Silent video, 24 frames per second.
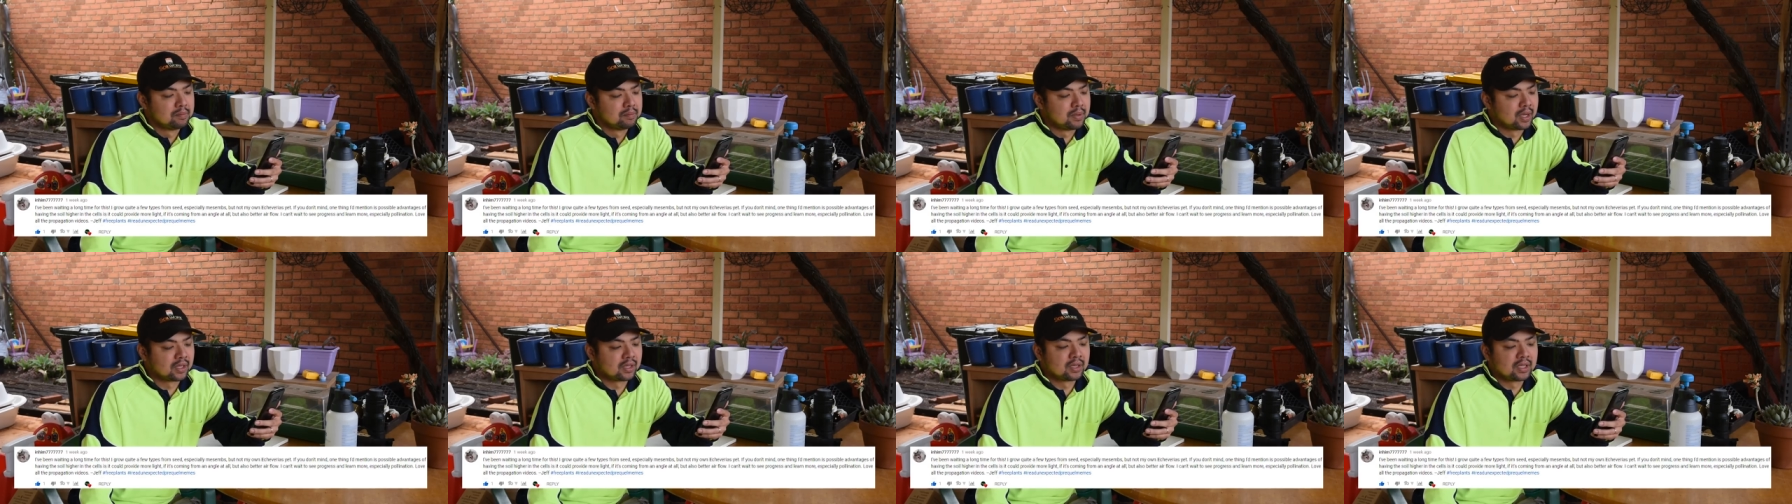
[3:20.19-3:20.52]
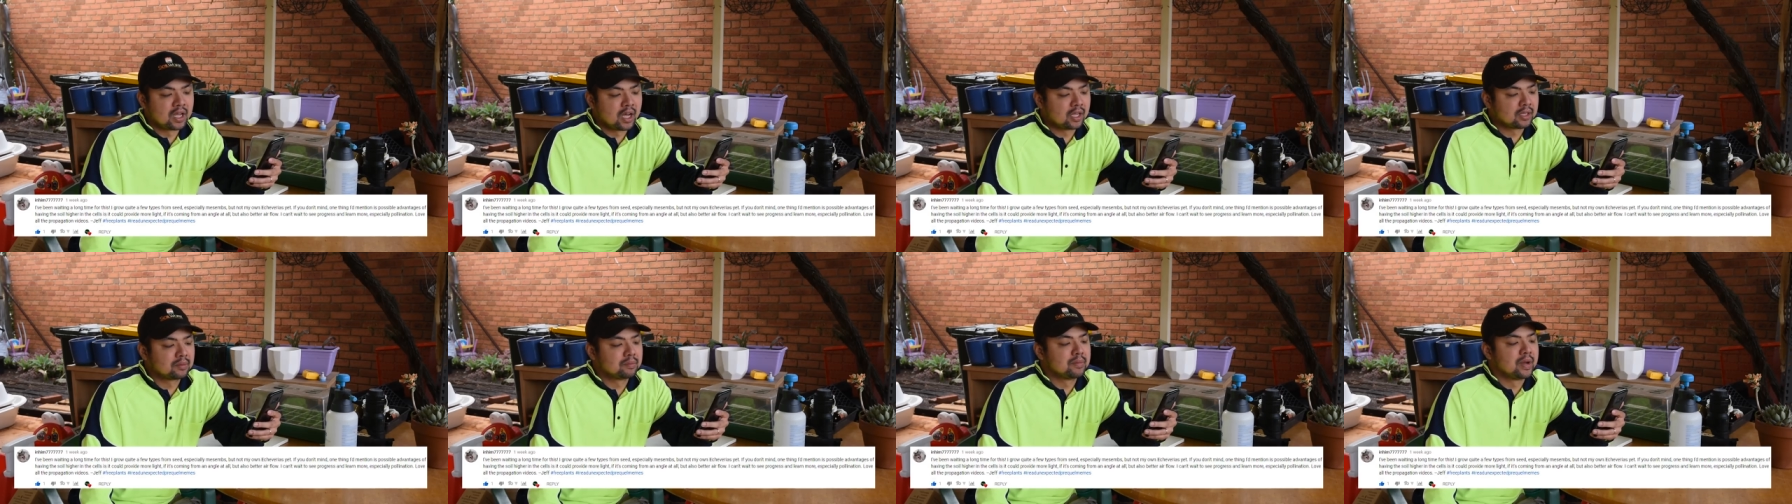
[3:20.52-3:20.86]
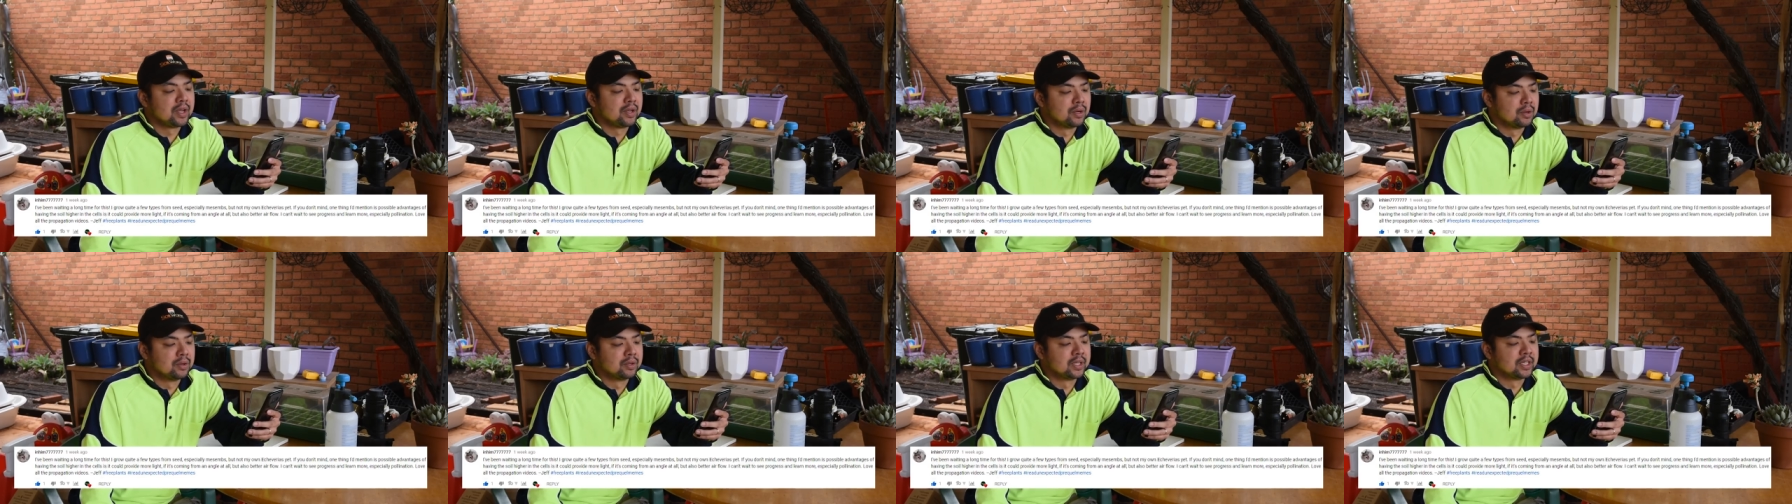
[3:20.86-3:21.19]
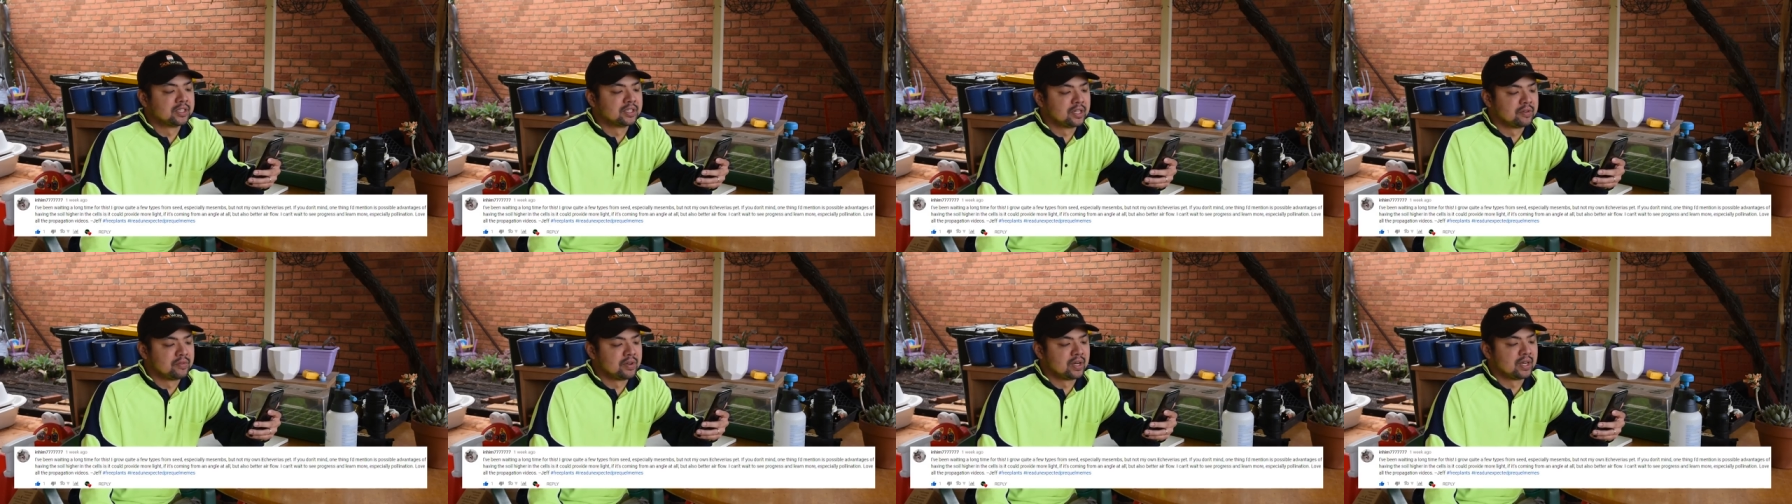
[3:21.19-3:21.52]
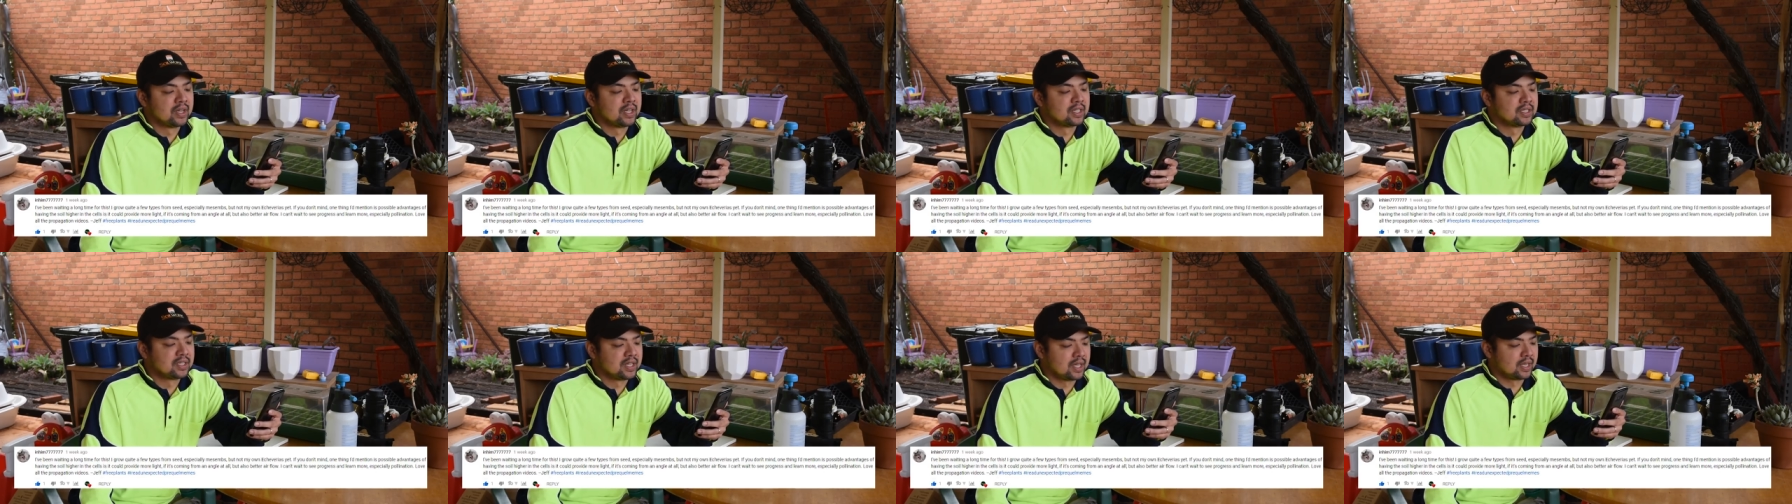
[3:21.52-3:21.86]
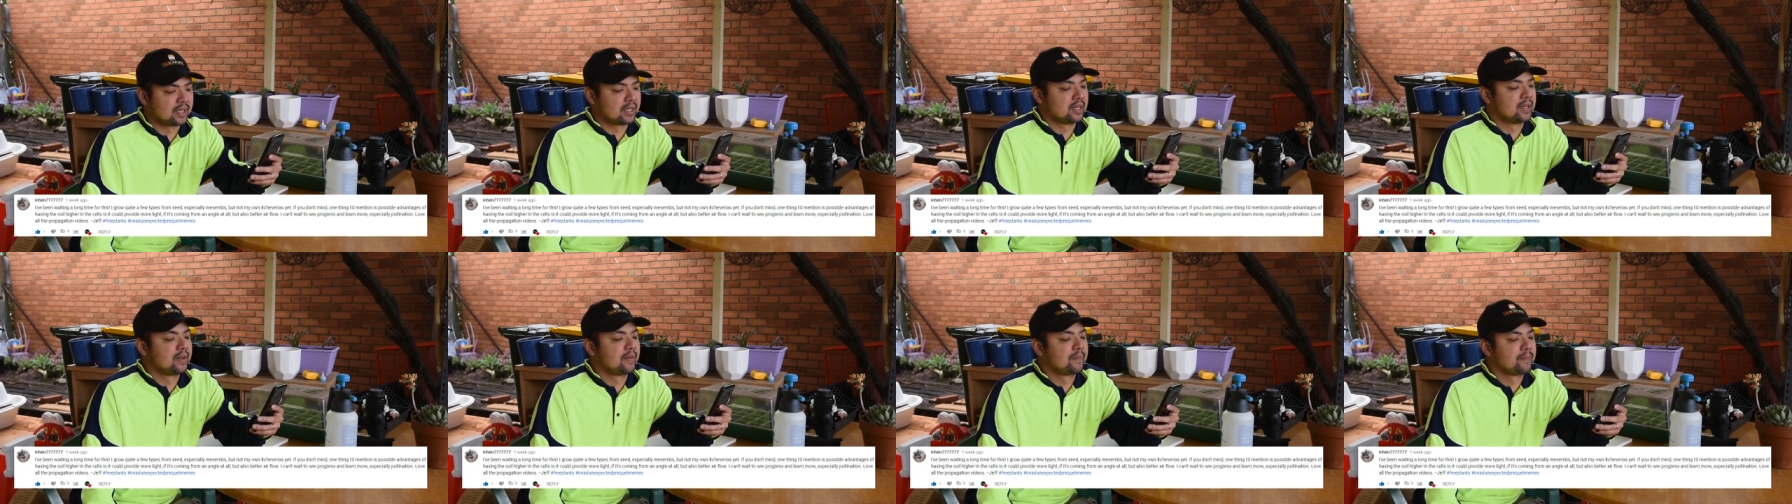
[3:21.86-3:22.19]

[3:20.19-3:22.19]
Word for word: but not my own Echeverias yet.